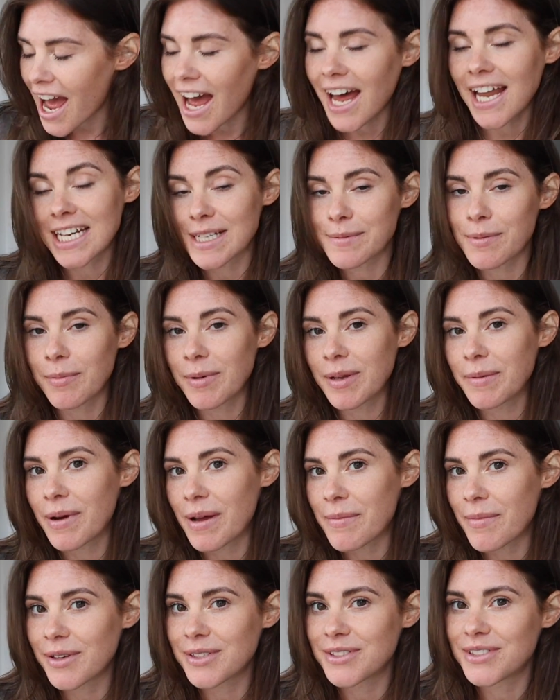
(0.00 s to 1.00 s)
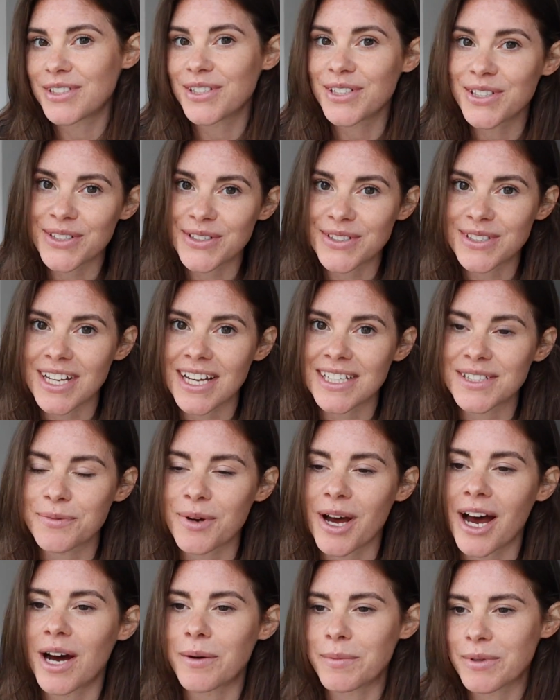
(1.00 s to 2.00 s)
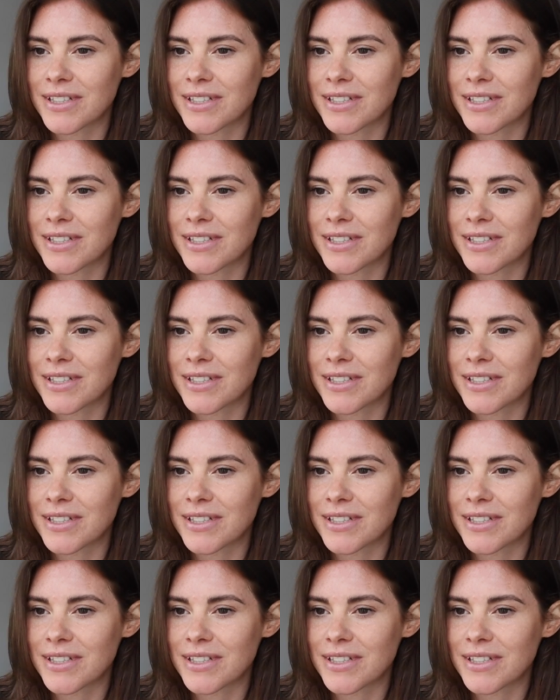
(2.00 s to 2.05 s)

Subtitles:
and probably my most used as well,